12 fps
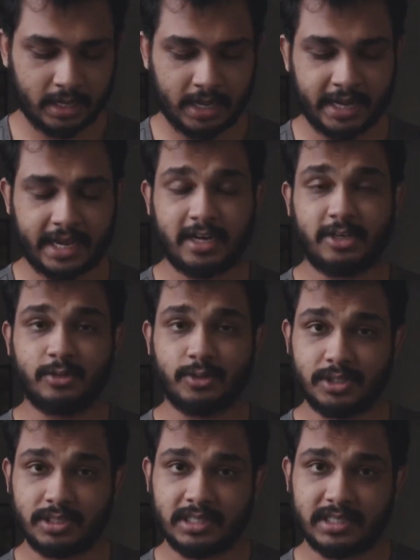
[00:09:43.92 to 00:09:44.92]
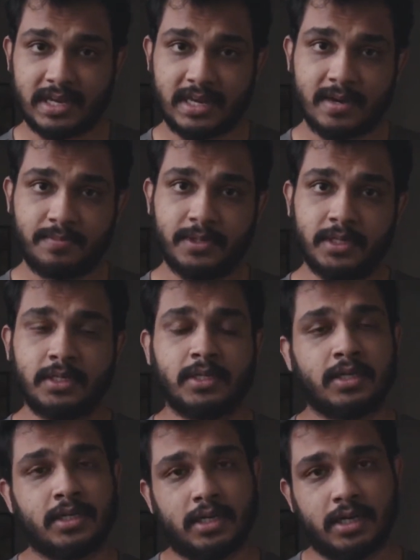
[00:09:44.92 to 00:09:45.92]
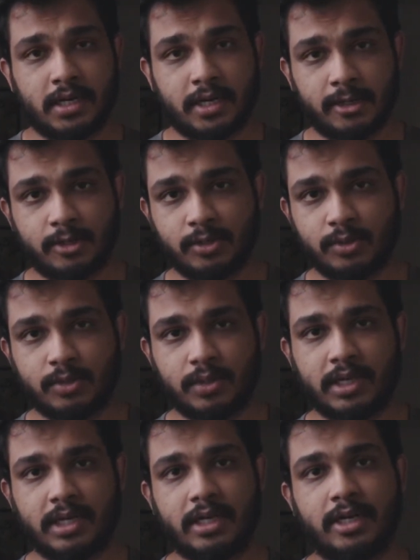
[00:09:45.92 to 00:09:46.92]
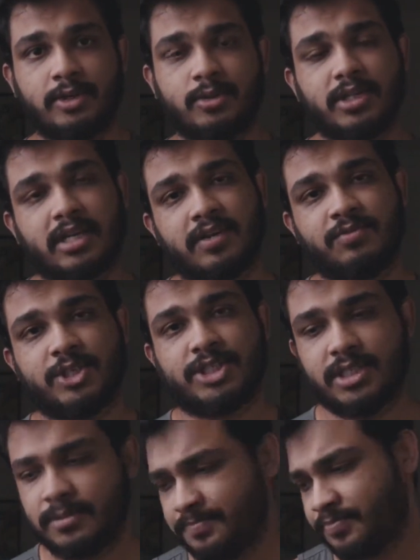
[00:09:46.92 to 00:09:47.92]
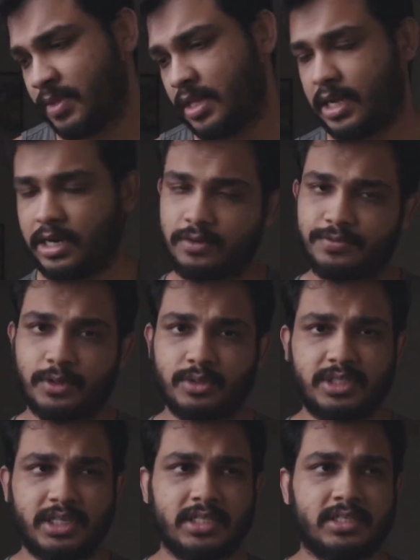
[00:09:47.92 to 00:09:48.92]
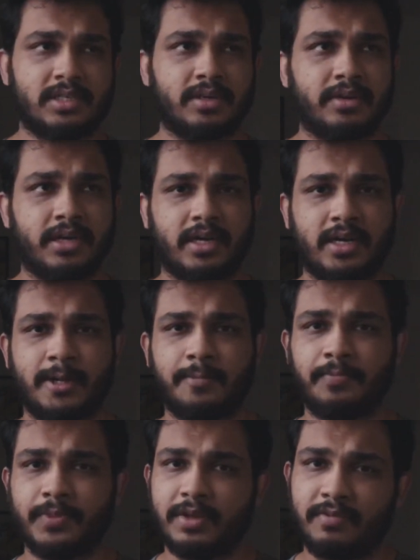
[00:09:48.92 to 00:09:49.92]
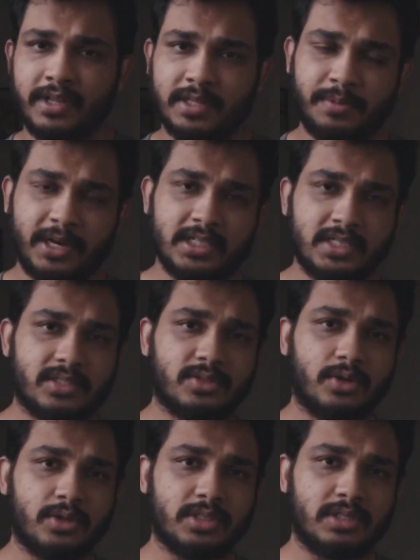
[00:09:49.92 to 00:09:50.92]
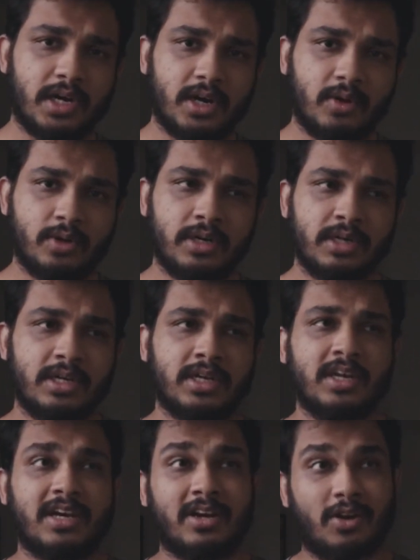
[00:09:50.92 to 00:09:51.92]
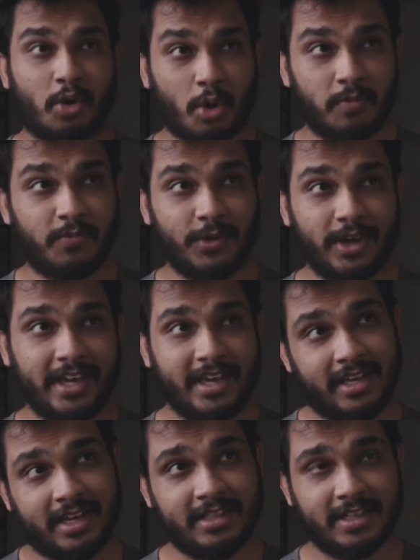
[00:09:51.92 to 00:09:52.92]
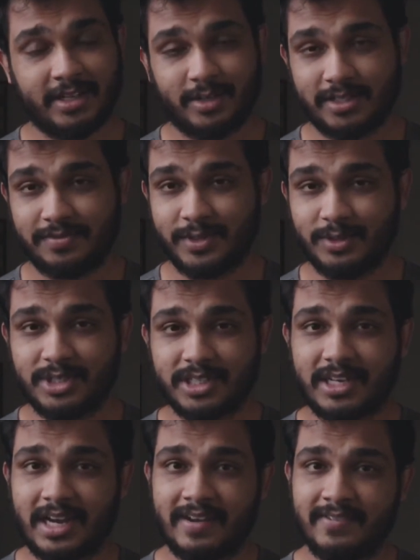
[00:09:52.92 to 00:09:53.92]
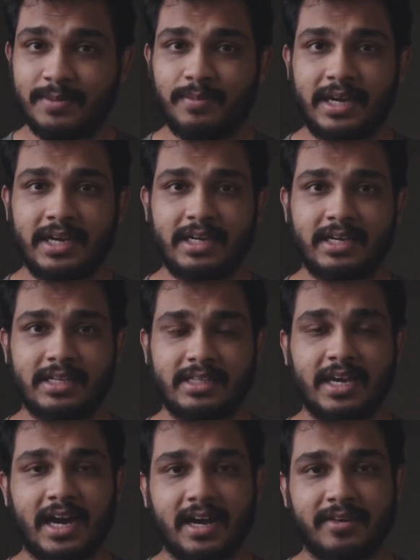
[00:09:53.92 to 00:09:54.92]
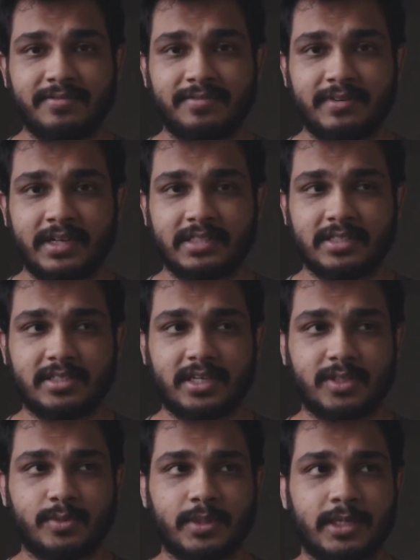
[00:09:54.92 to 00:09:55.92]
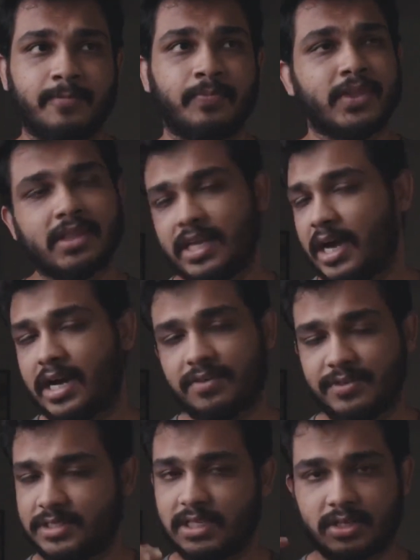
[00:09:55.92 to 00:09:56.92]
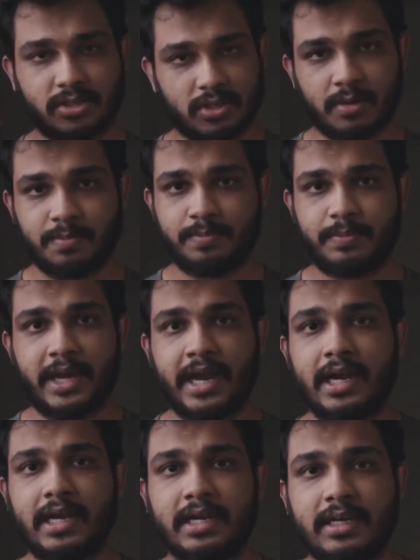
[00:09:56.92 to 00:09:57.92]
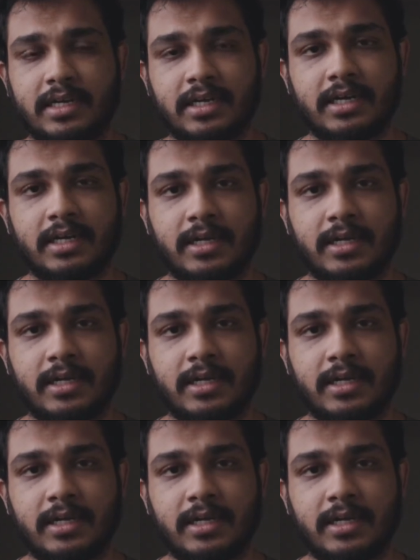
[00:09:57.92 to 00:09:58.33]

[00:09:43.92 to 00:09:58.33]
I can use this adapter to do the conversion. And of course, yes, when the prices goes down, hopefully in the nearest future, I will buy the RF lenses as well. The RF is the top end